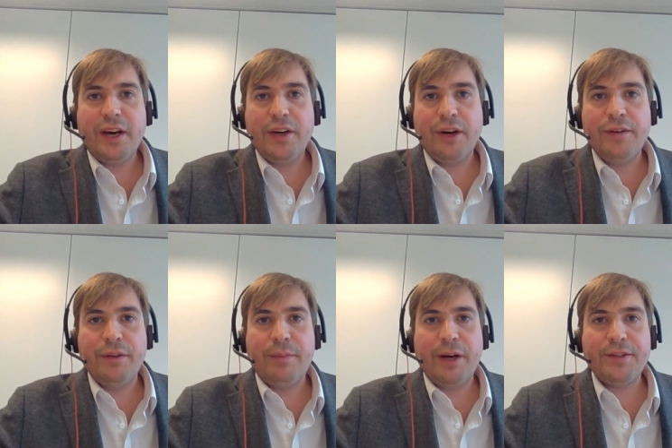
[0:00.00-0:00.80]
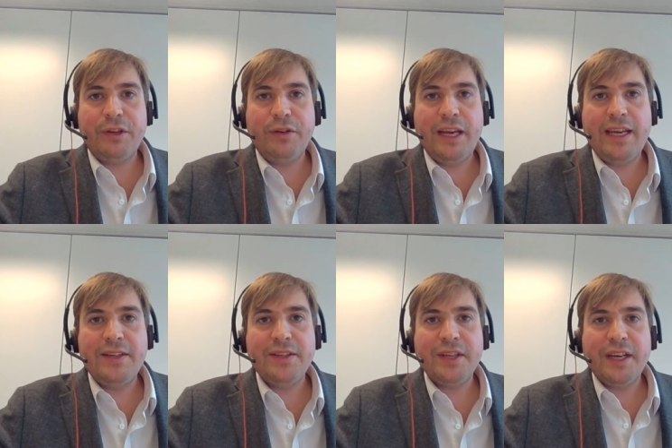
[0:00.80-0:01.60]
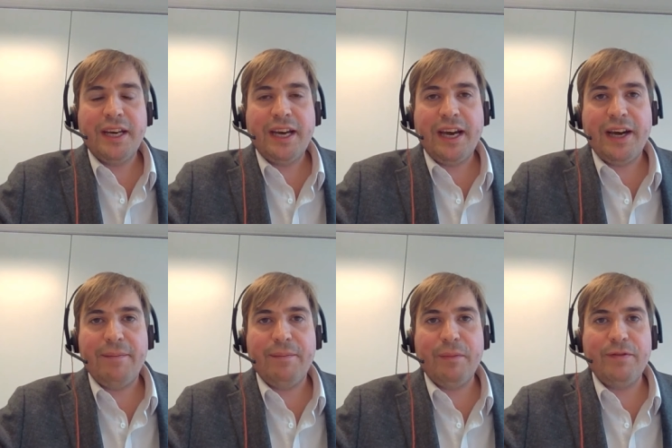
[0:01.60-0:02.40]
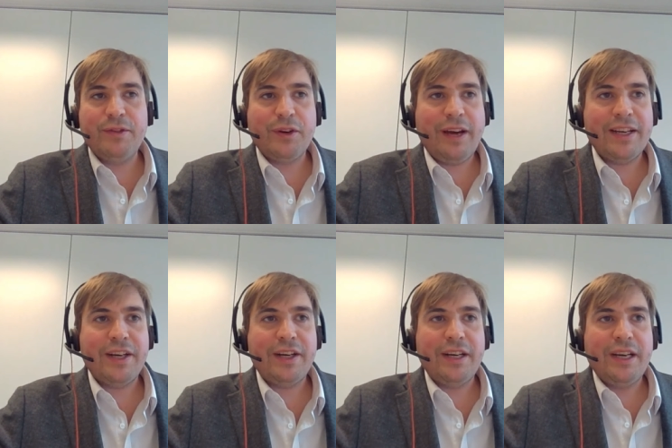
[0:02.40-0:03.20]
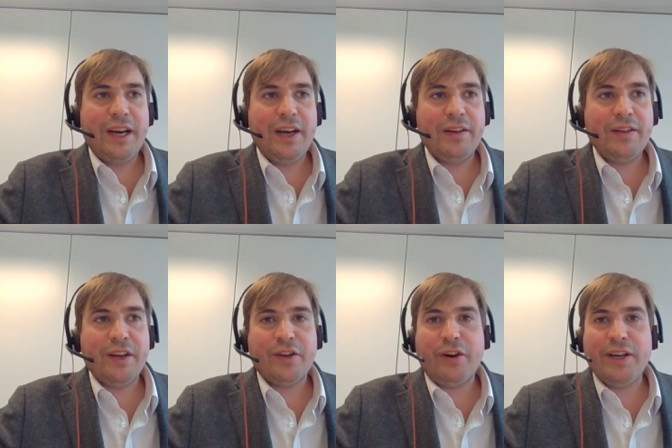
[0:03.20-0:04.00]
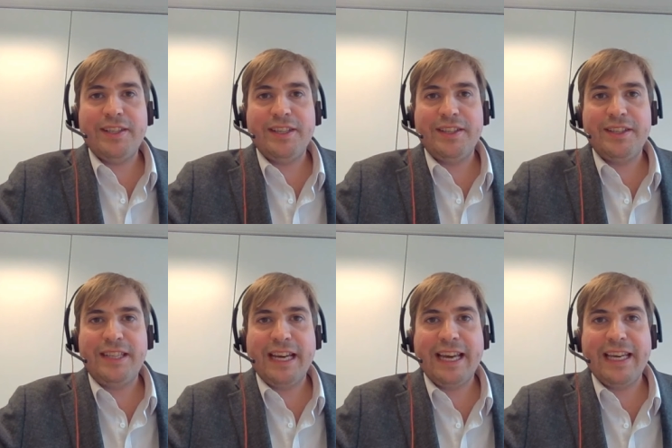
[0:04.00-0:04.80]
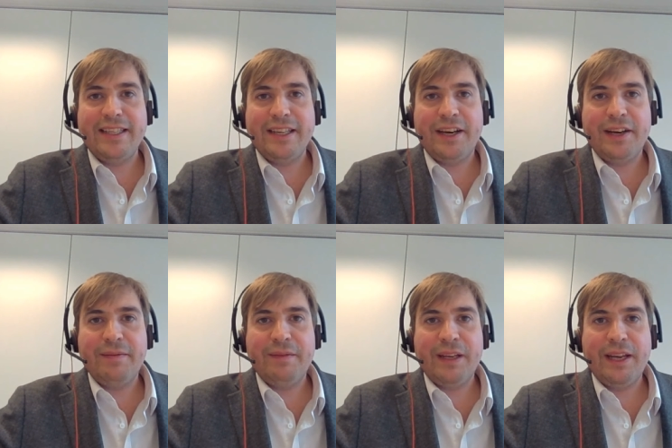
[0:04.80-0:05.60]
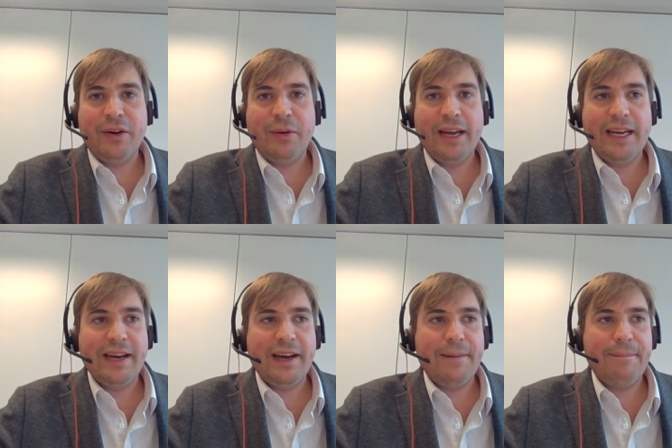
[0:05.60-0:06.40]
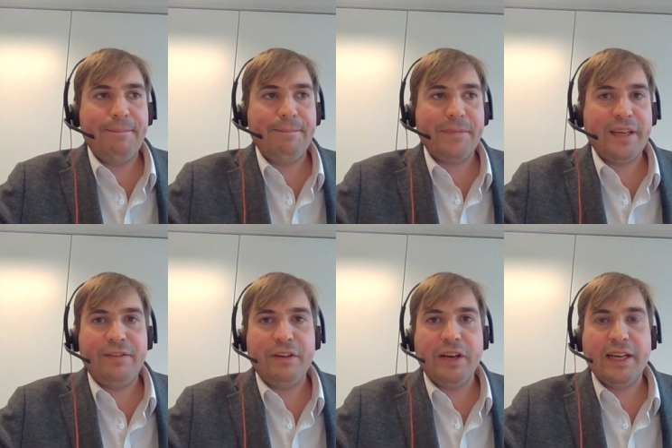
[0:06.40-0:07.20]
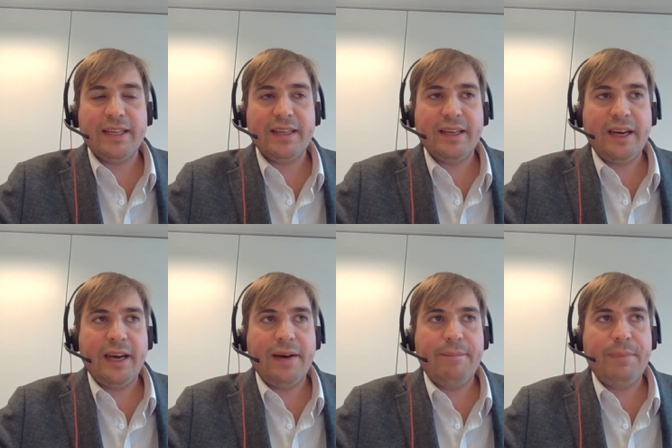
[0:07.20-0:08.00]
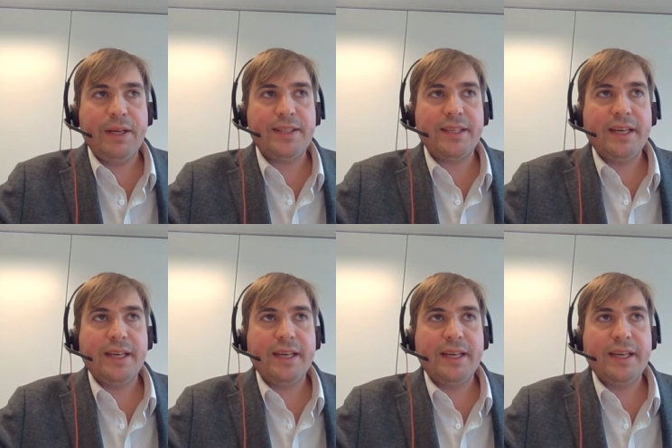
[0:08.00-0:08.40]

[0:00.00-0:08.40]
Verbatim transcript: o- over the past few years. Um, we've sort of had a a, a crisis decade uh, in in a way, um, if you like. Uh, but